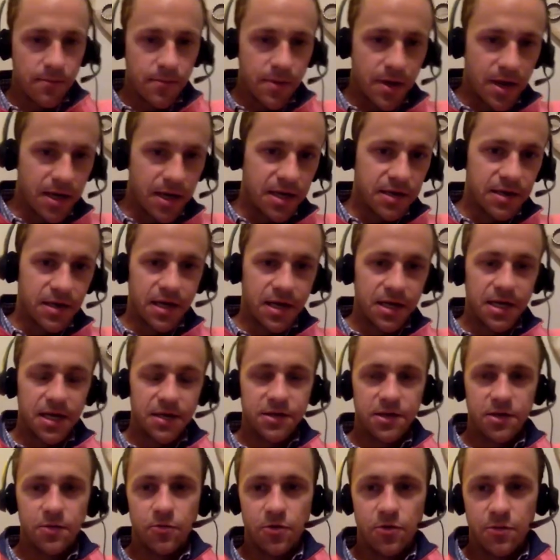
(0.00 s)
I guess I
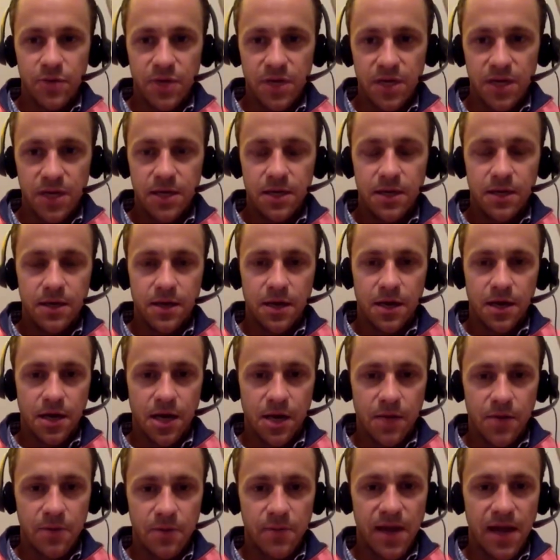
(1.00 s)
guess it would be kind of
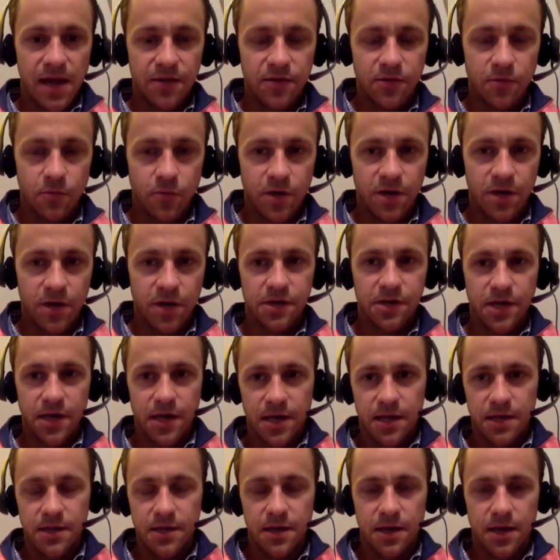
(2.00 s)
coming back to what I
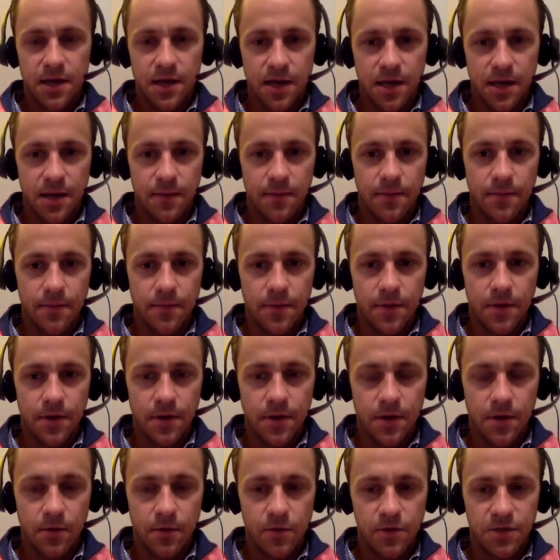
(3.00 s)
said, um,
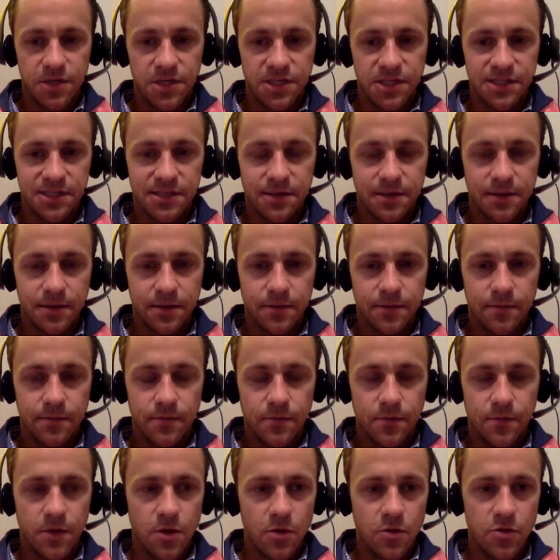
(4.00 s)
which is,
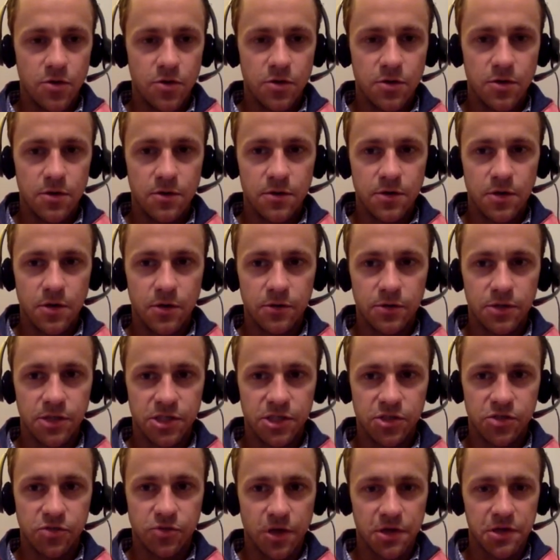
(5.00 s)
you know, don't
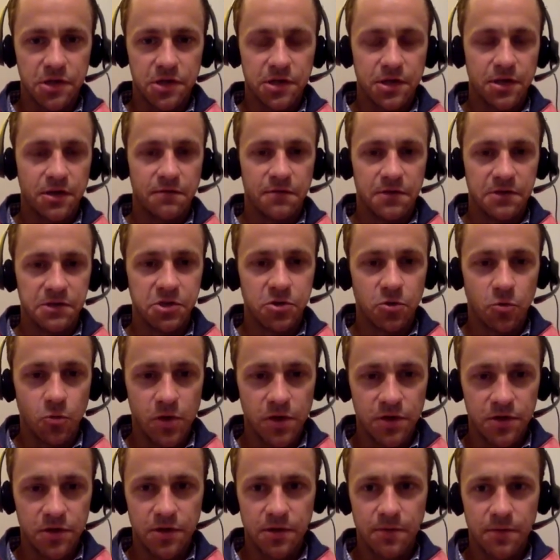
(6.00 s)
just trust conventional
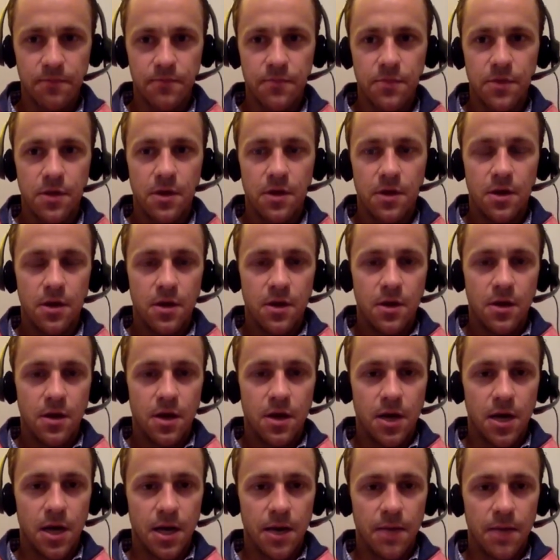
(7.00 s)
wisdom.
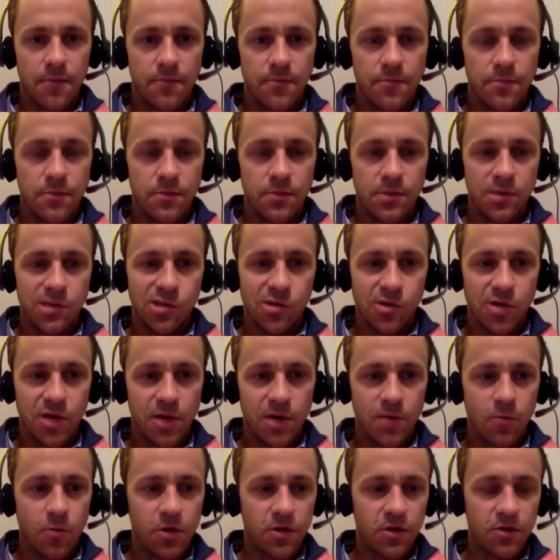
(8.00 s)
Um, look
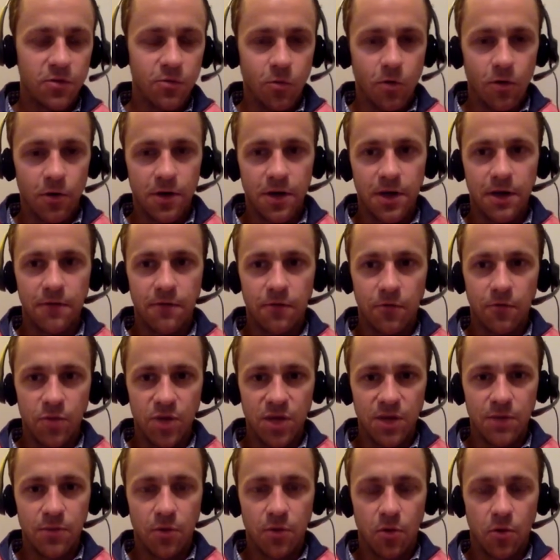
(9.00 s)
at what's working for
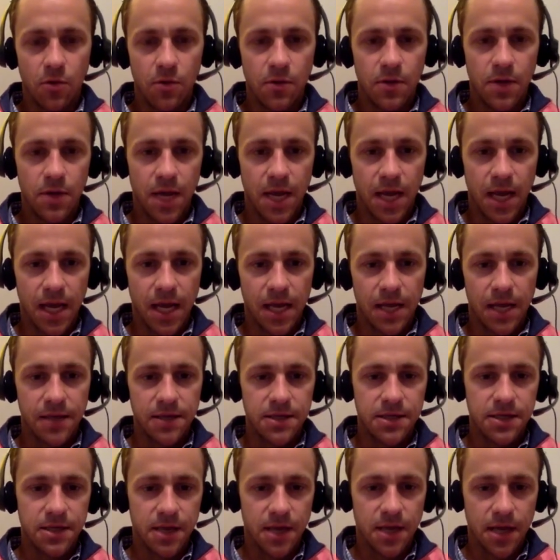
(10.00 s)
people
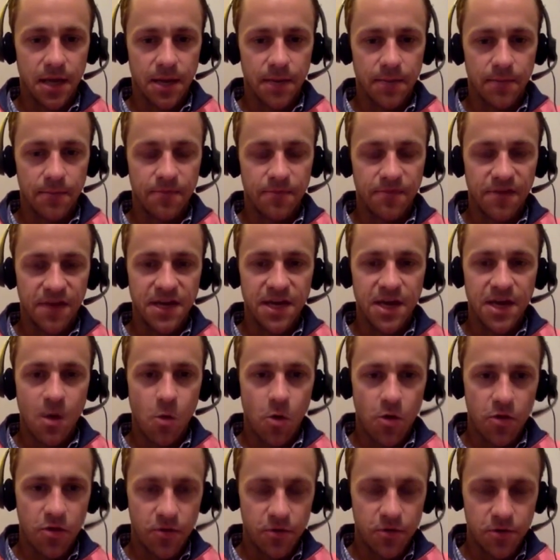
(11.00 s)
and um, find out
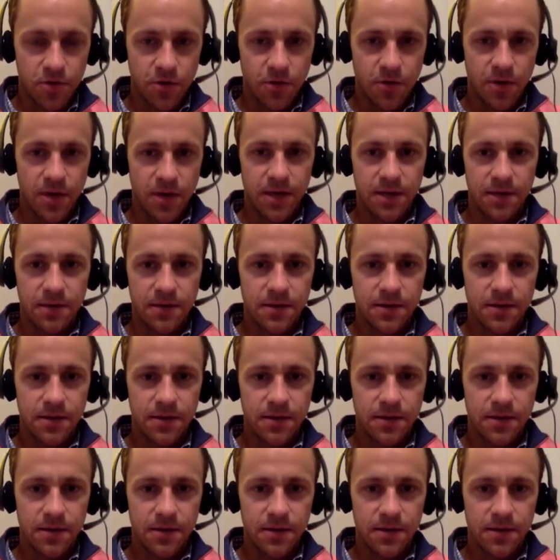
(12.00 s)
what they're doing.